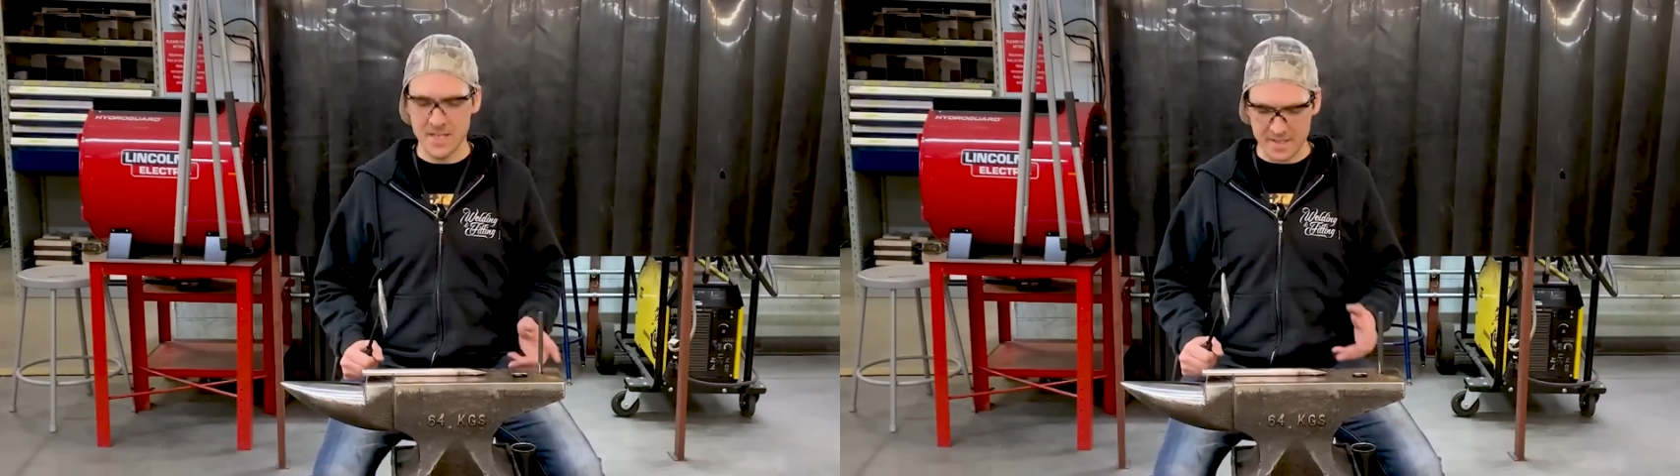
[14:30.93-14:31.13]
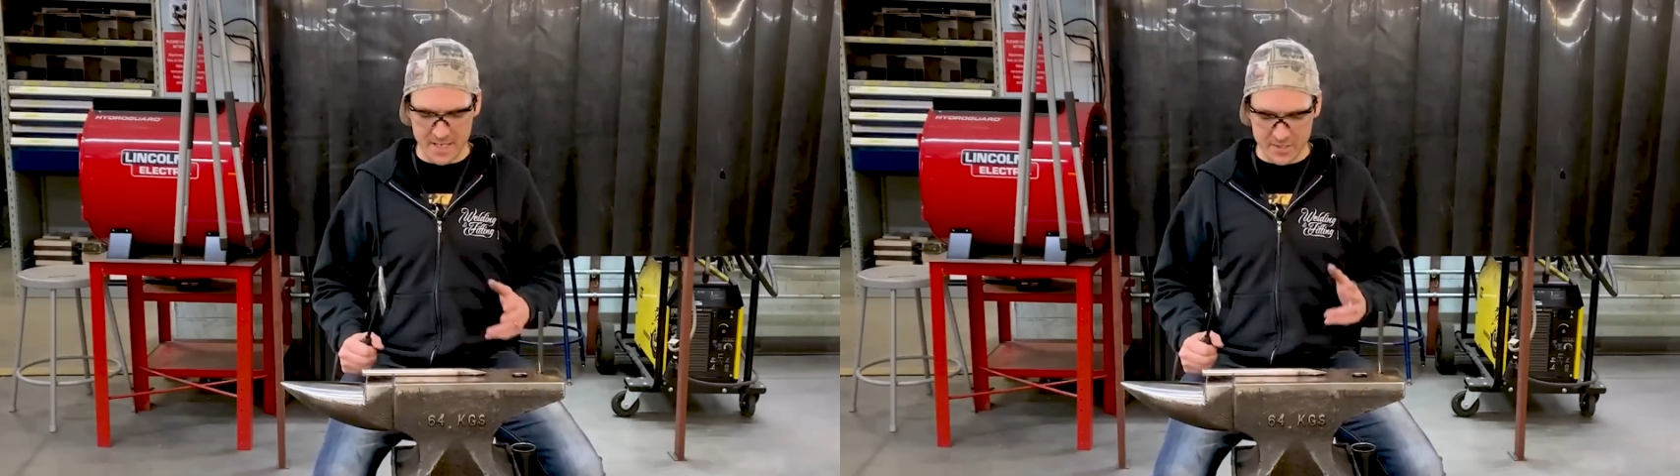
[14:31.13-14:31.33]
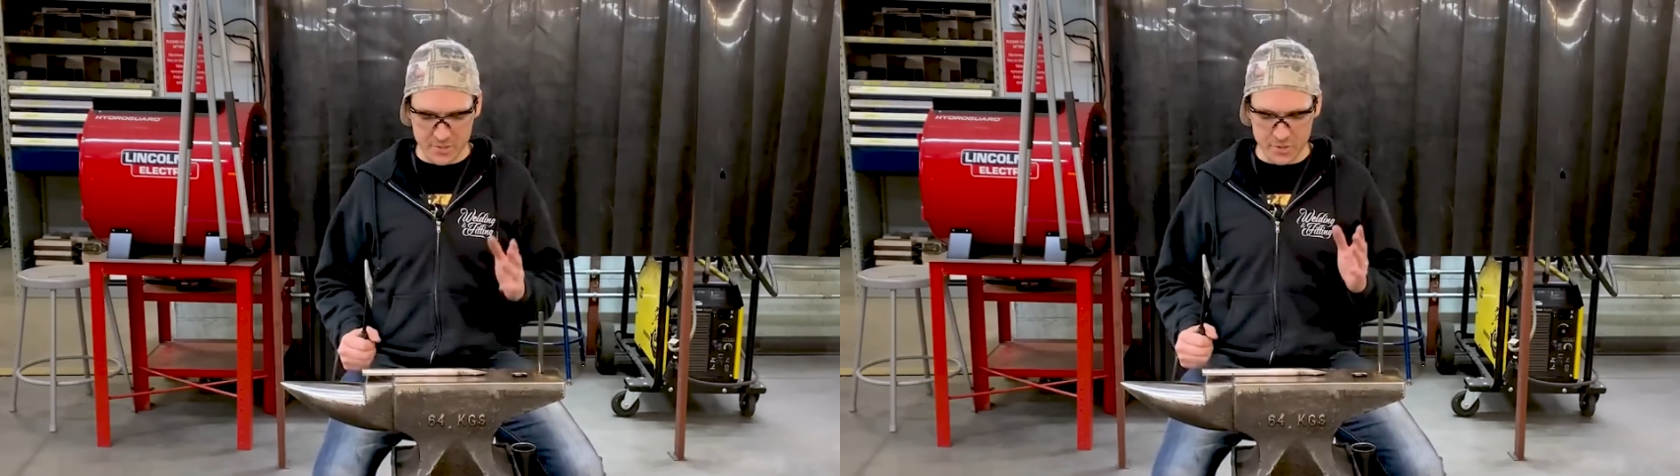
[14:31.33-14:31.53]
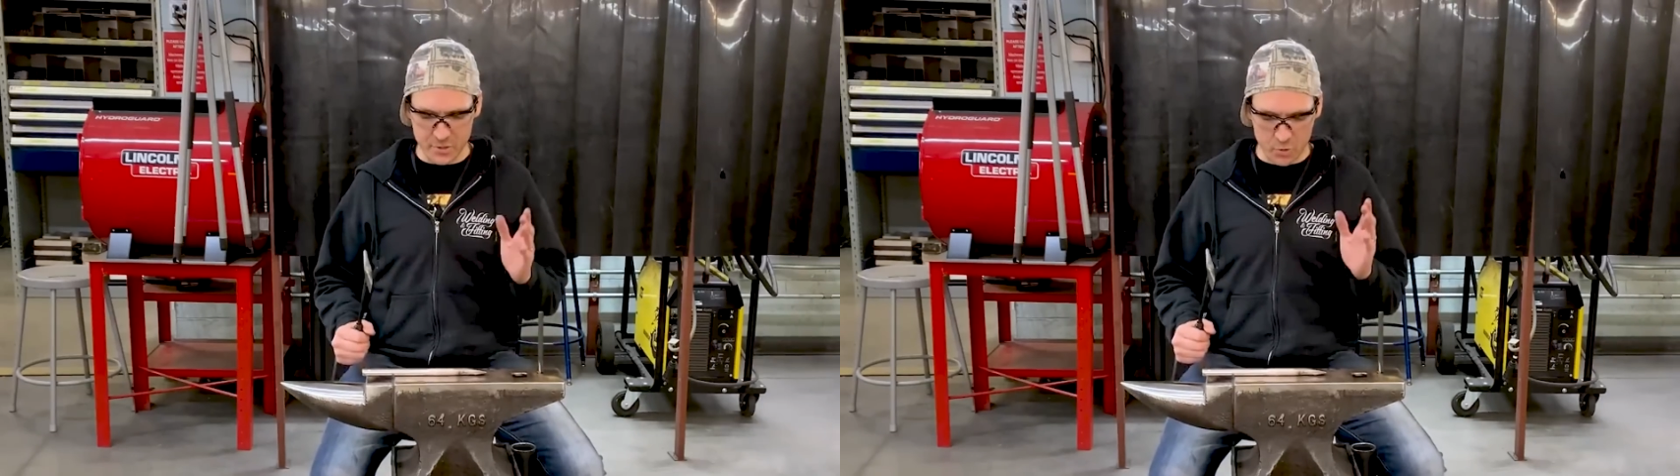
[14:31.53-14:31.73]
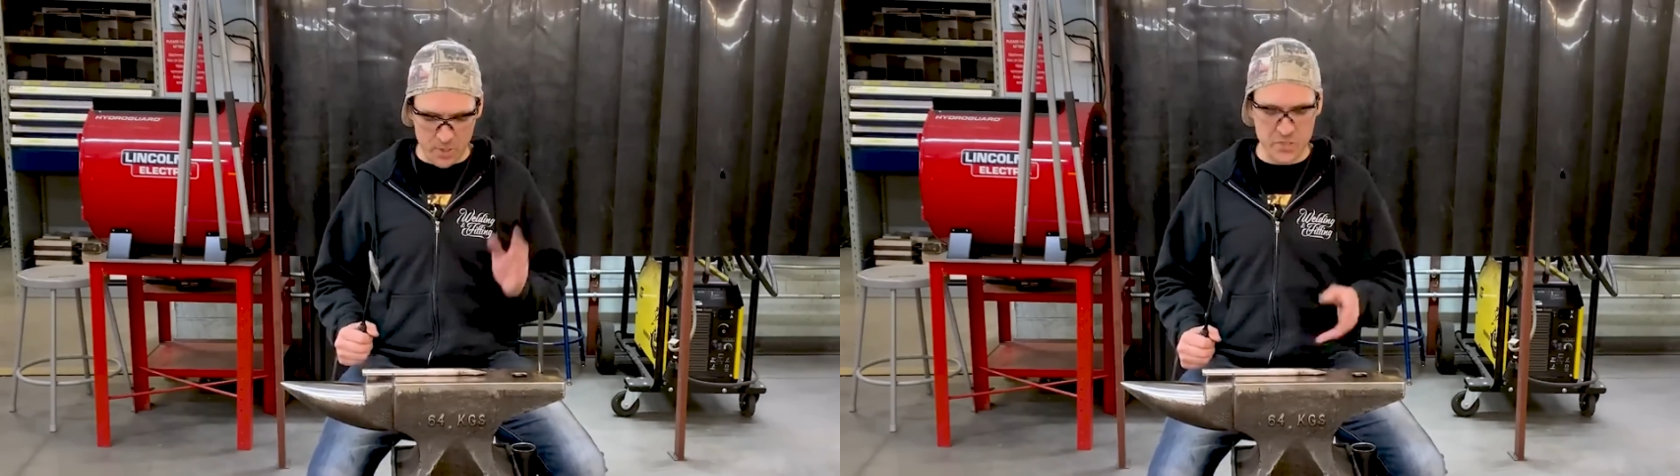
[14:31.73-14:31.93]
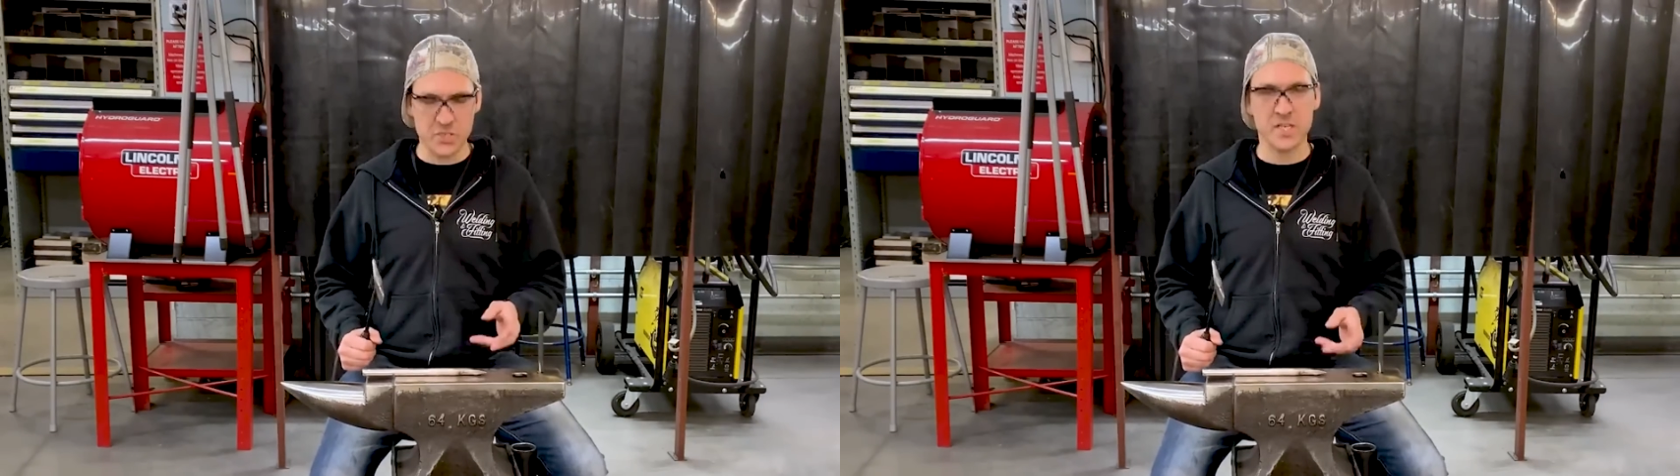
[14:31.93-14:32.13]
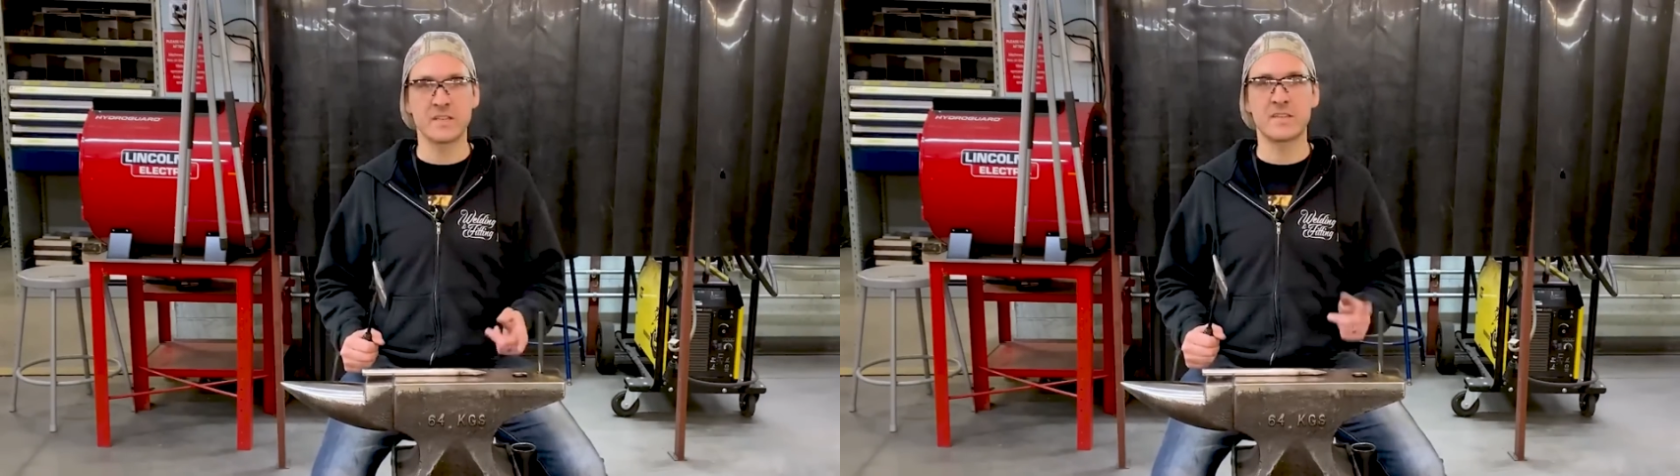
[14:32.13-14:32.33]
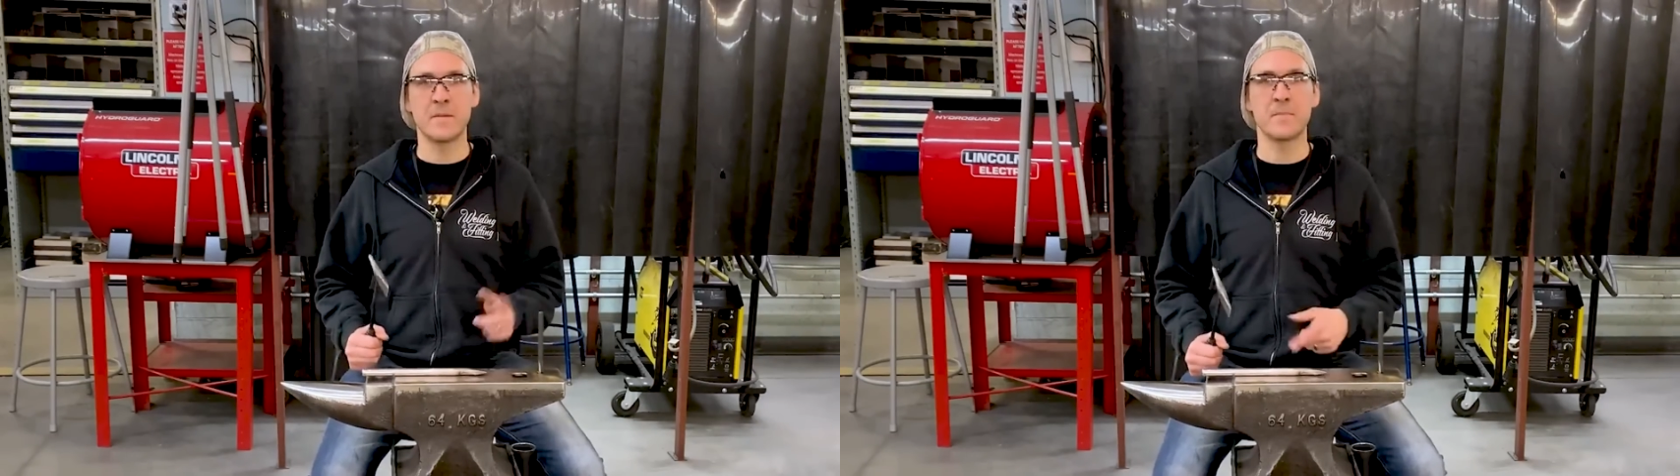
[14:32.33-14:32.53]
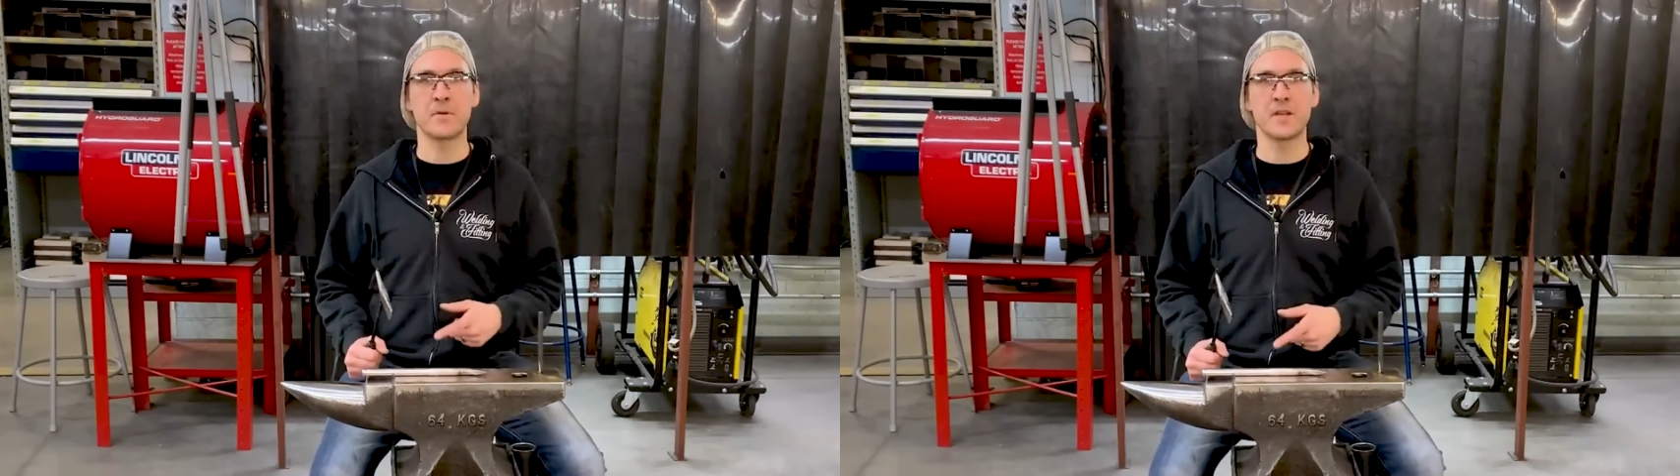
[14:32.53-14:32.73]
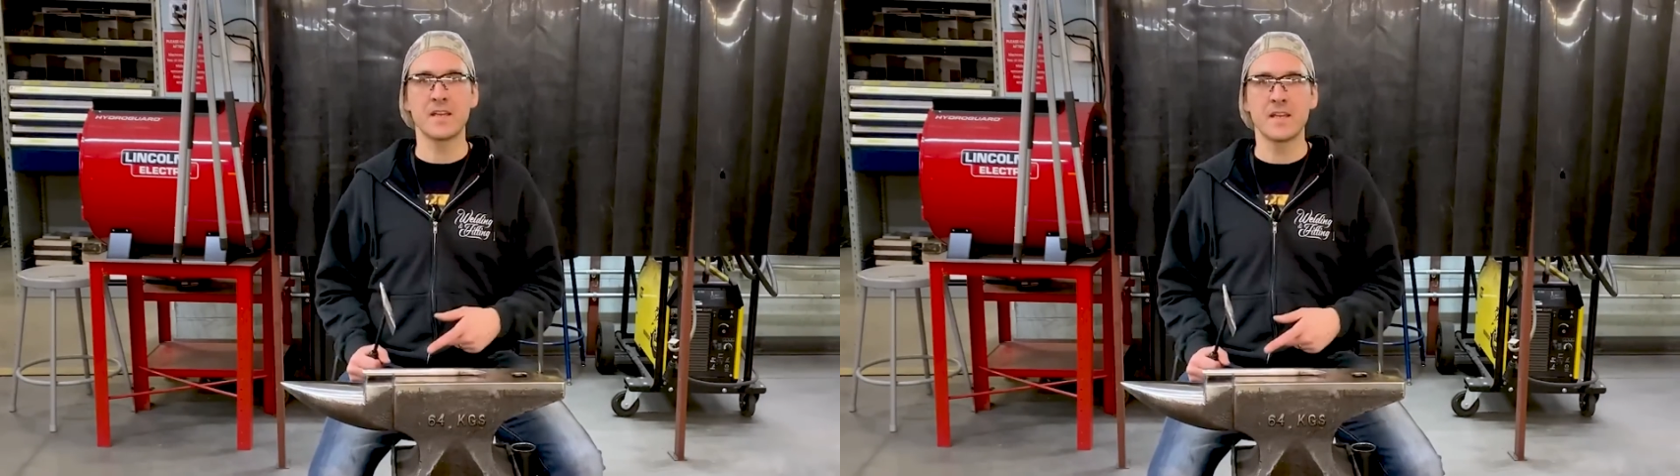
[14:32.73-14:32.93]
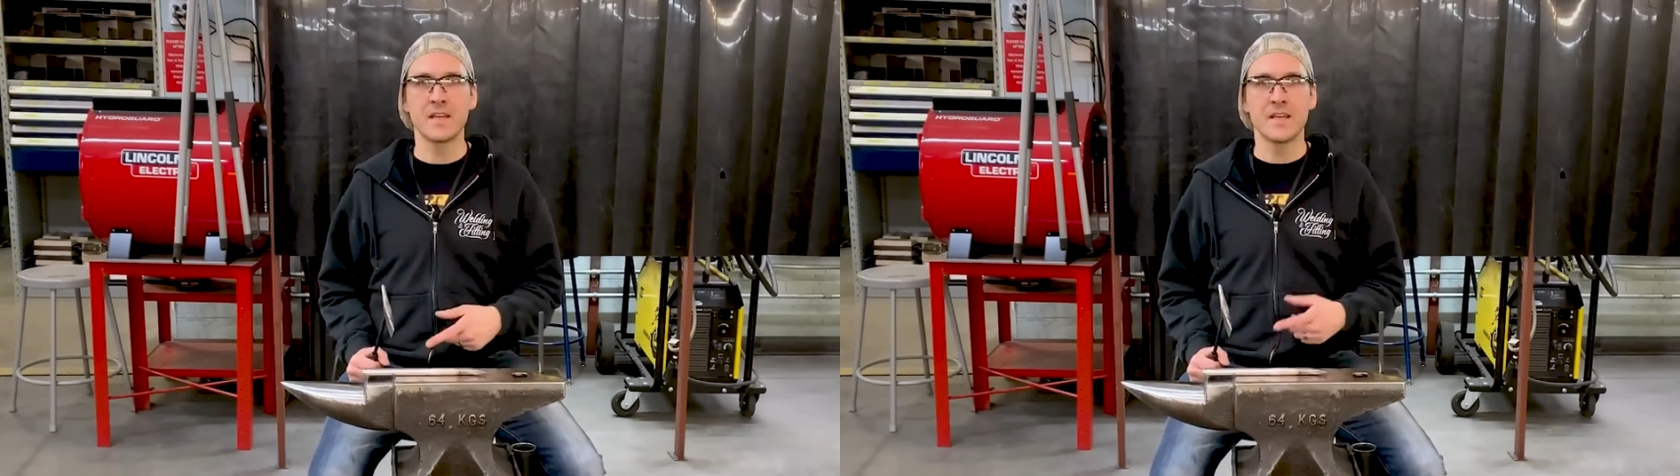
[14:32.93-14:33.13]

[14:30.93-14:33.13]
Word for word: That's your quenching and tempering.